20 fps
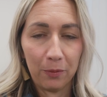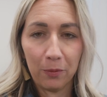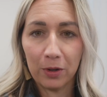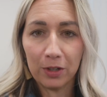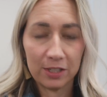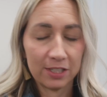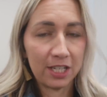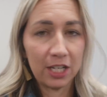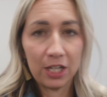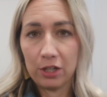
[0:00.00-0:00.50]

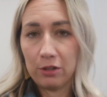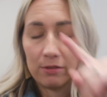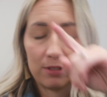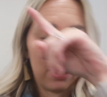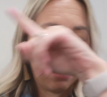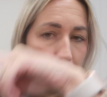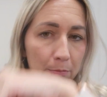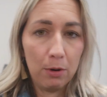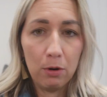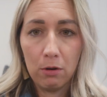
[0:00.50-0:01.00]
We're just gonna use
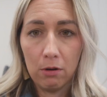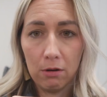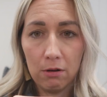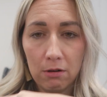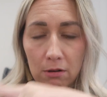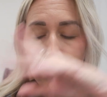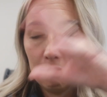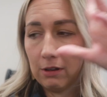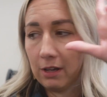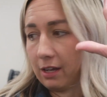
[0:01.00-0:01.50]
a
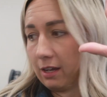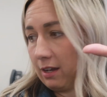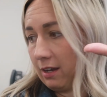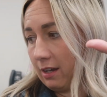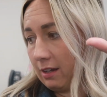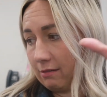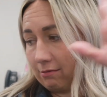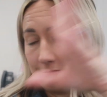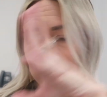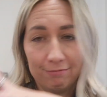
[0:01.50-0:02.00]
bowl,
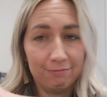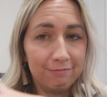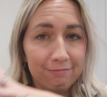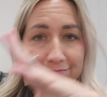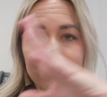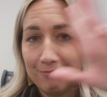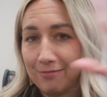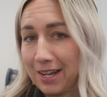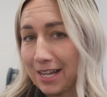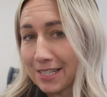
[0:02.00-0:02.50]

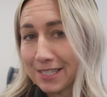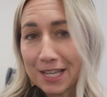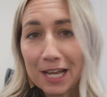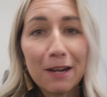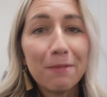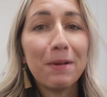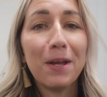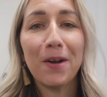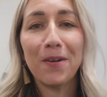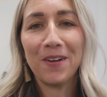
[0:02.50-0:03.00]
and it's
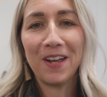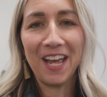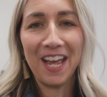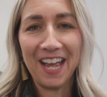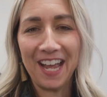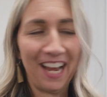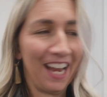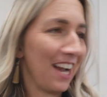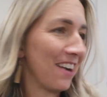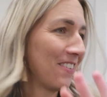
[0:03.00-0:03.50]
gonna be
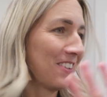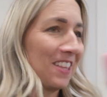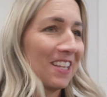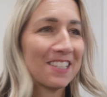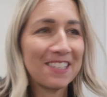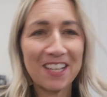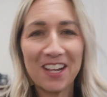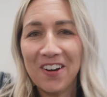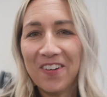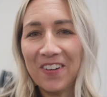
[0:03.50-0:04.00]
okay.
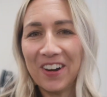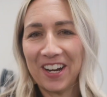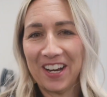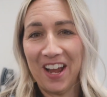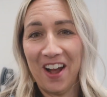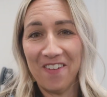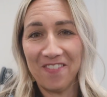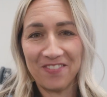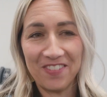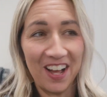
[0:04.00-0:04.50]
Everything's gonna
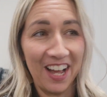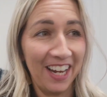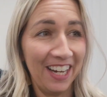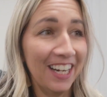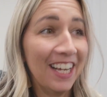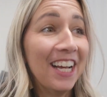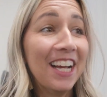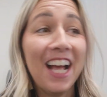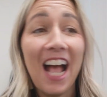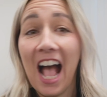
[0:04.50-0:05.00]
work out fine.